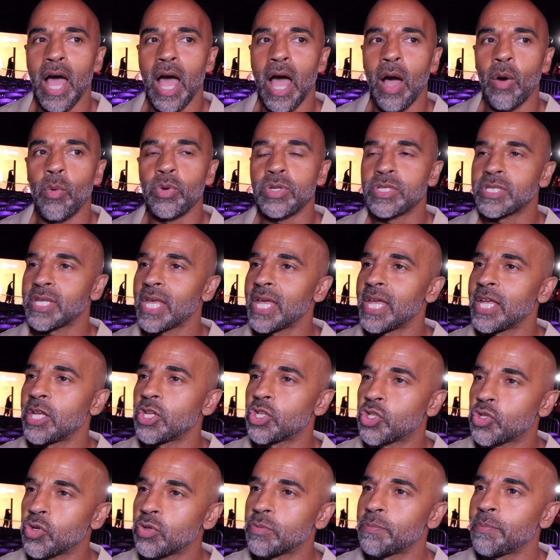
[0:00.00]
I would say it
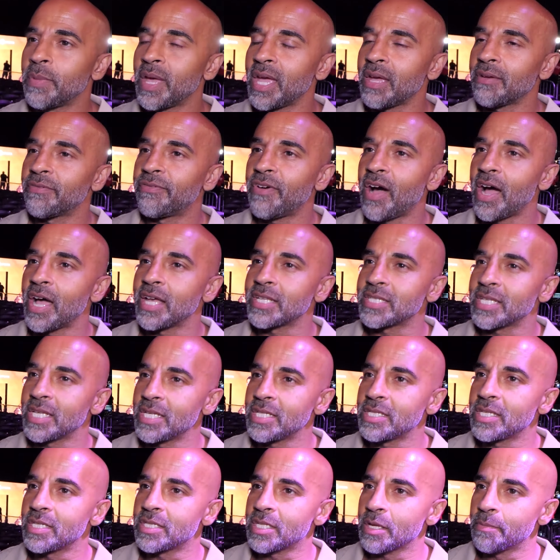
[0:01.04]
should make fights
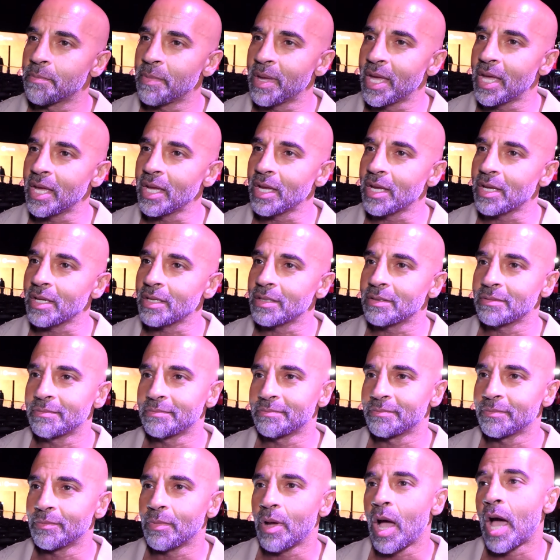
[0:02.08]
easy to make.
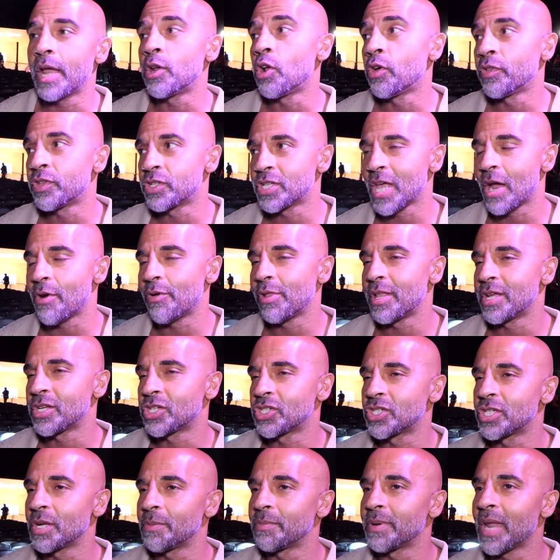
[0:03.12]
I know there's that
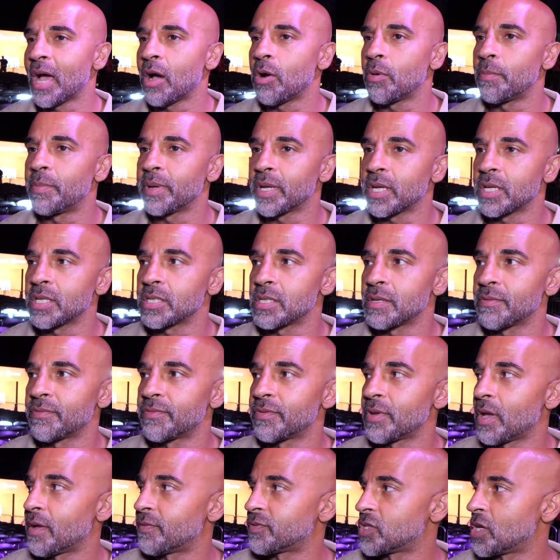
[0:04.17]
relationship now because of,
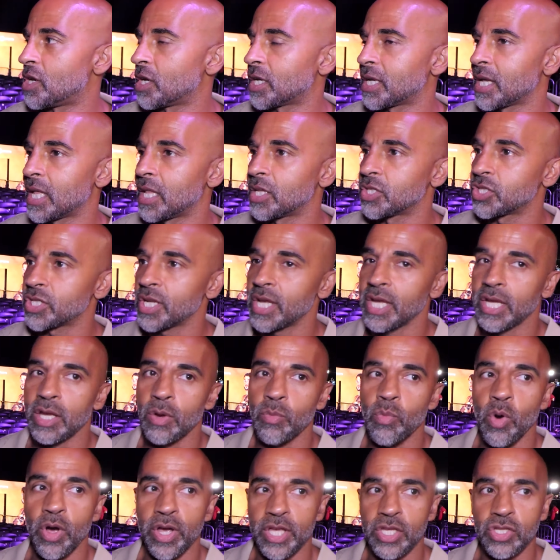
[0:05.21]
of Turki Al Sheikh
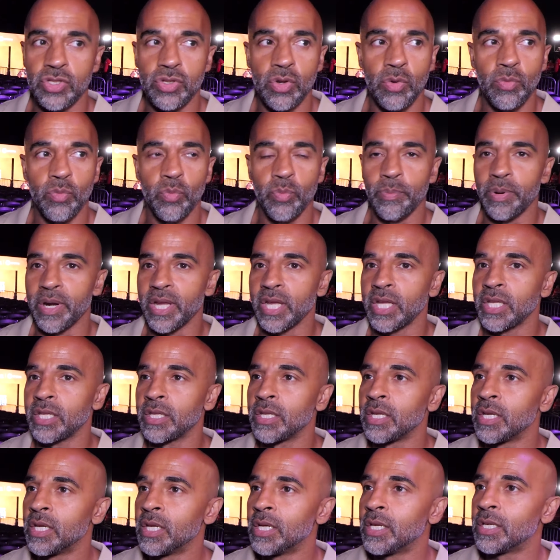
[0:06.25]
and what he's done bringing
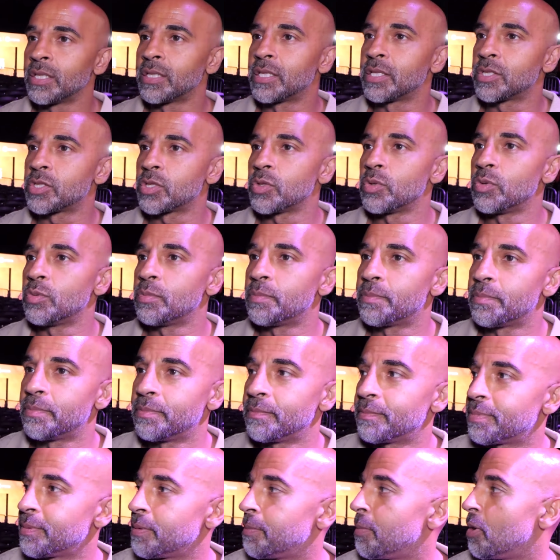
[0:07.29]
the two
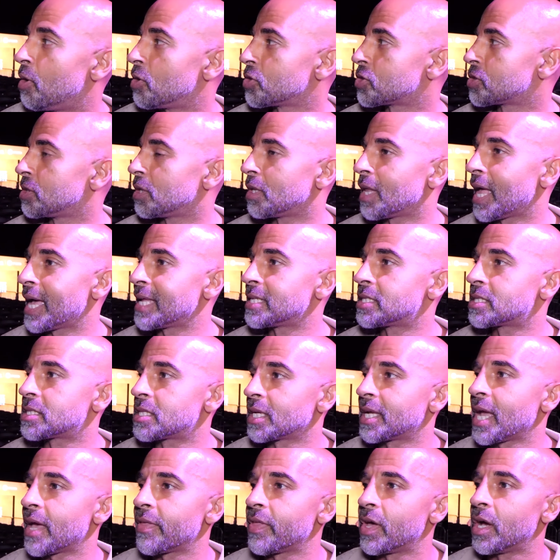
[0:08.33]
promotional heads
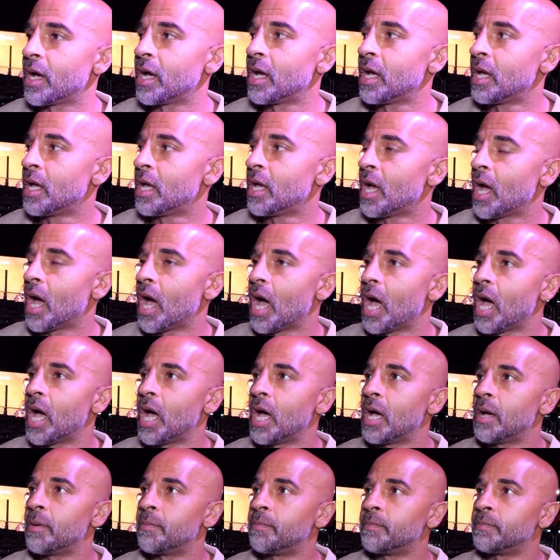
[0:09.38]
together.
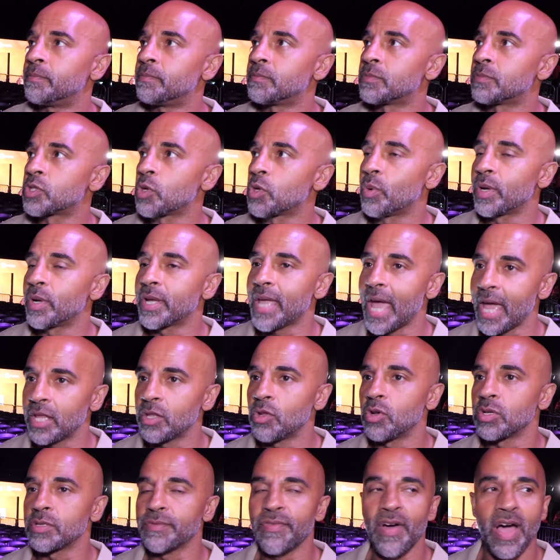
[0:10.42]
Um, so we're getting
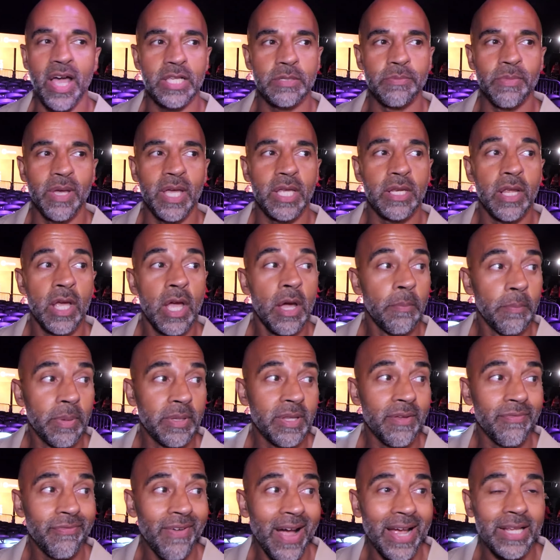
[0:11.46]
those fights made. But
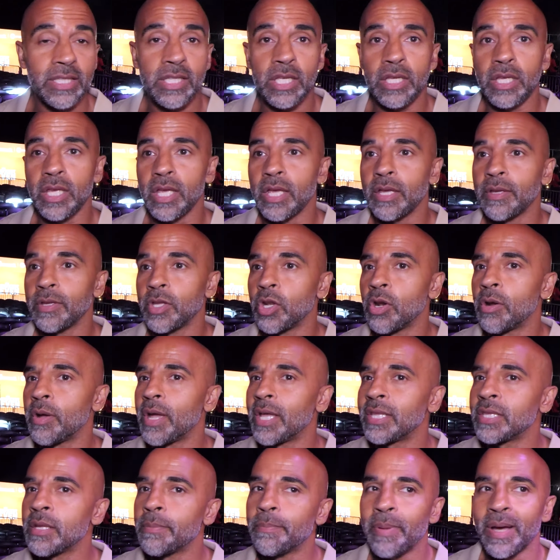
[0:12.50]
the fact that you know
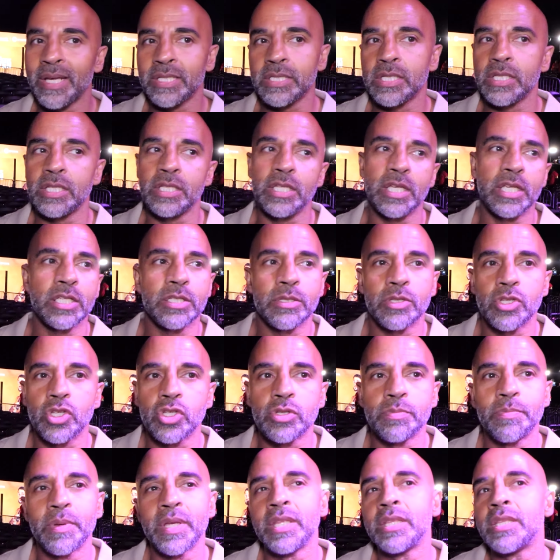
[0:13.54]
in the past
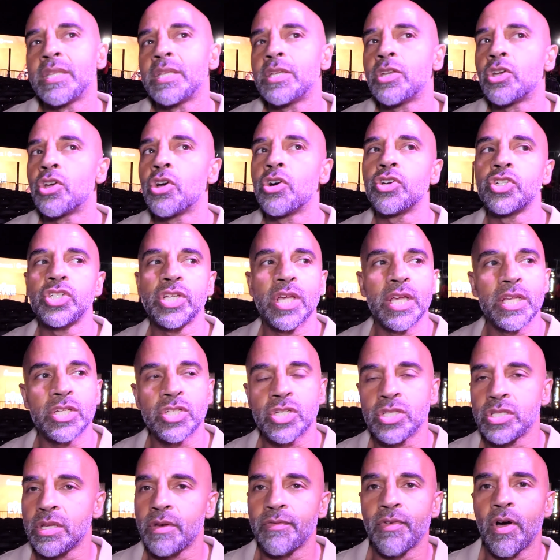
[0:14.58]
there's been the
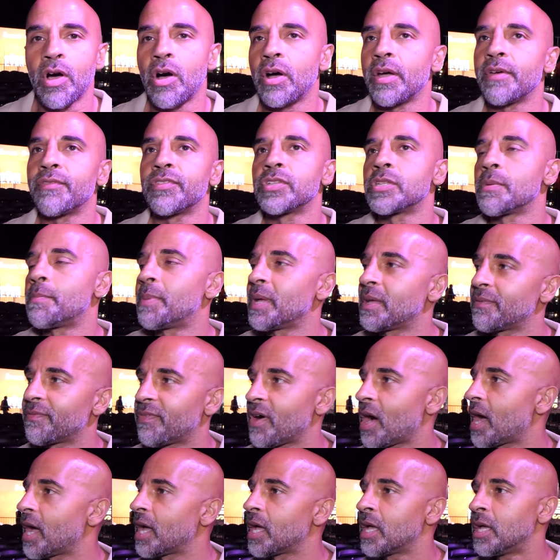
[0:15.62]
negotiations of oh if there's a big
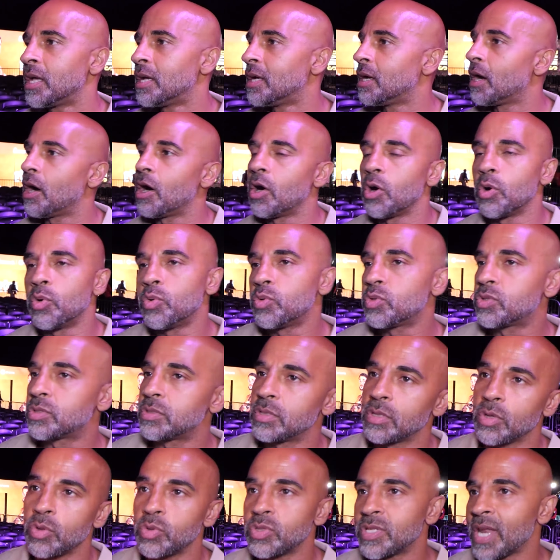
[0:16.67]
fight or oh, whose
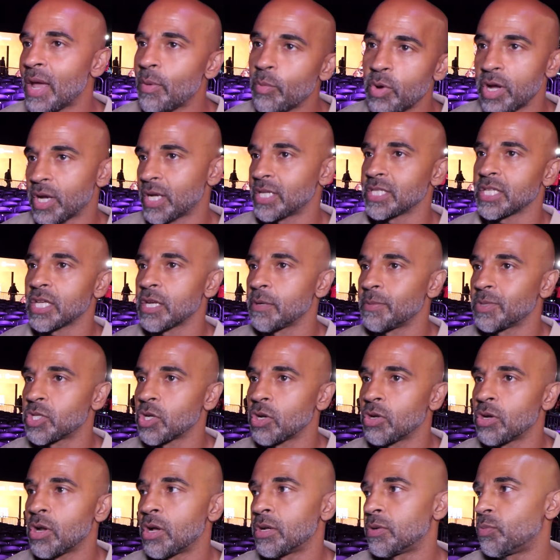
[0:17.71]
whose network is going to be
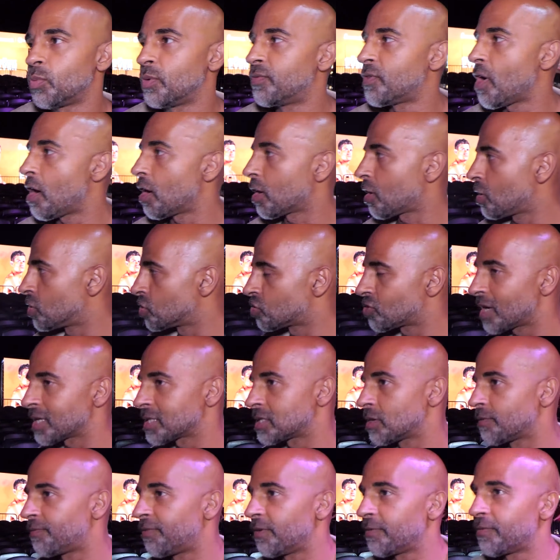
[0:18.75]
shown on. We've got a contract
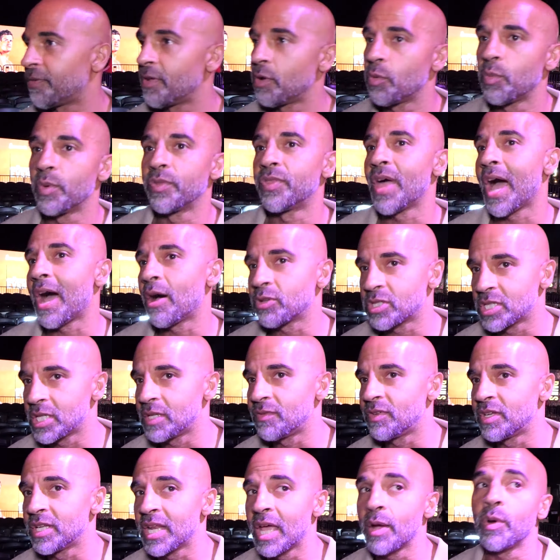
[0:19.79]
to fulfil with our
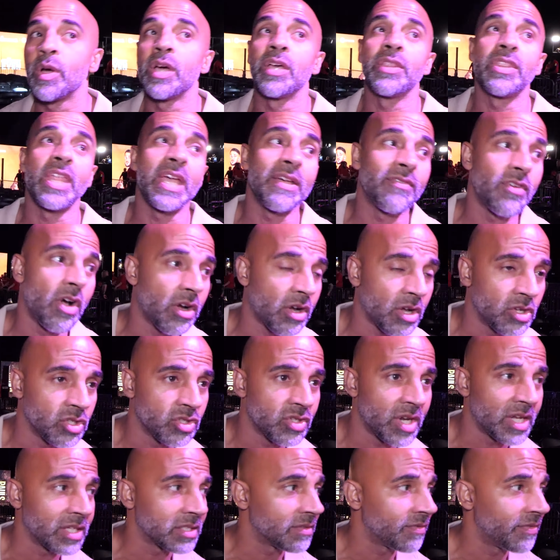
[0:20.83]
TV network. They've got a
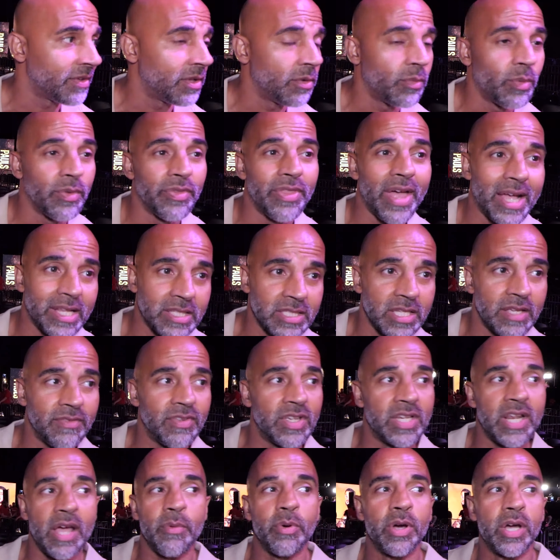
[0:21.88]
contract to fulfil with their
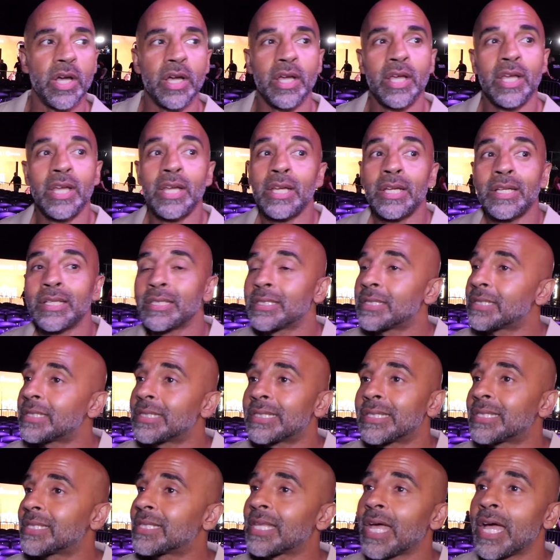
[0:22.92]
TV network.
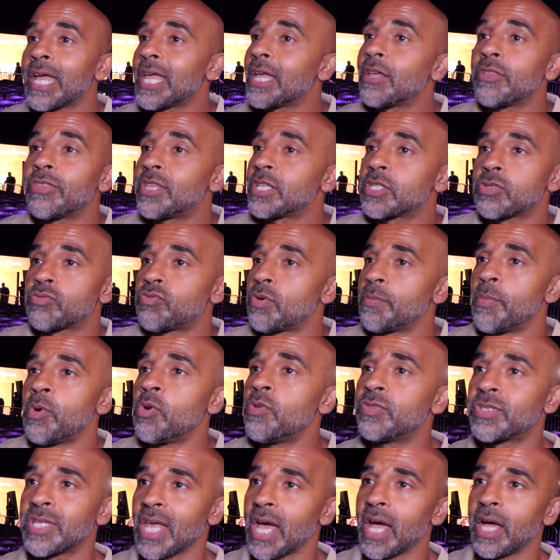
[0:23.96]
That it, this
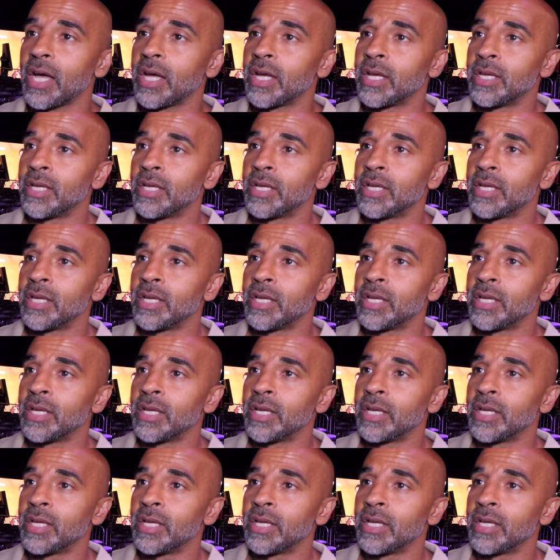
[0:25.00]
removes that.